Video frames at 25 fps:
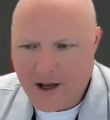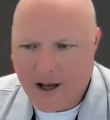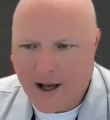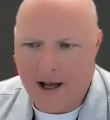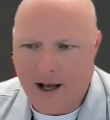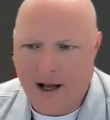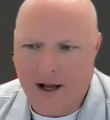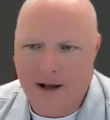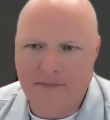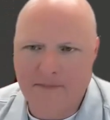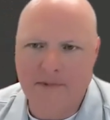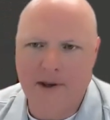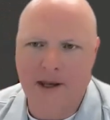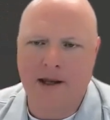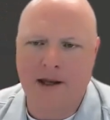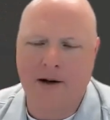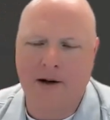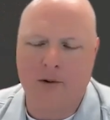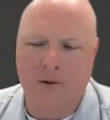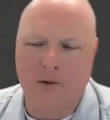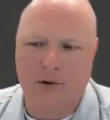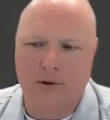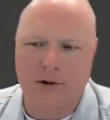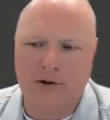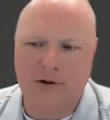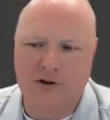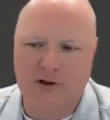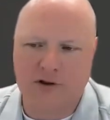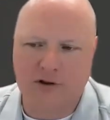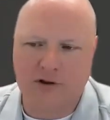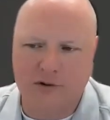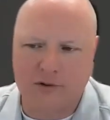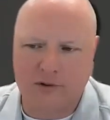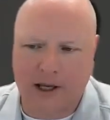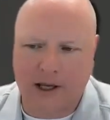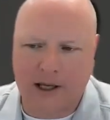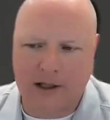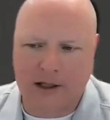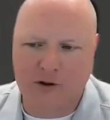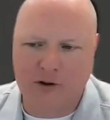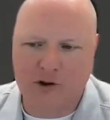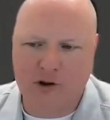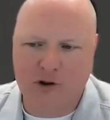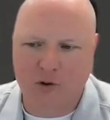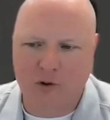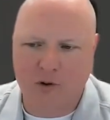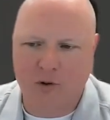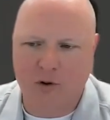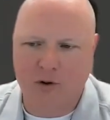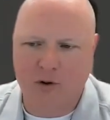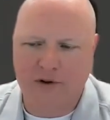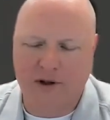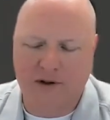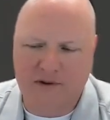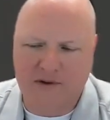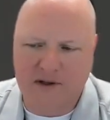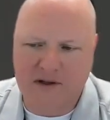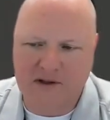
In order to ensure that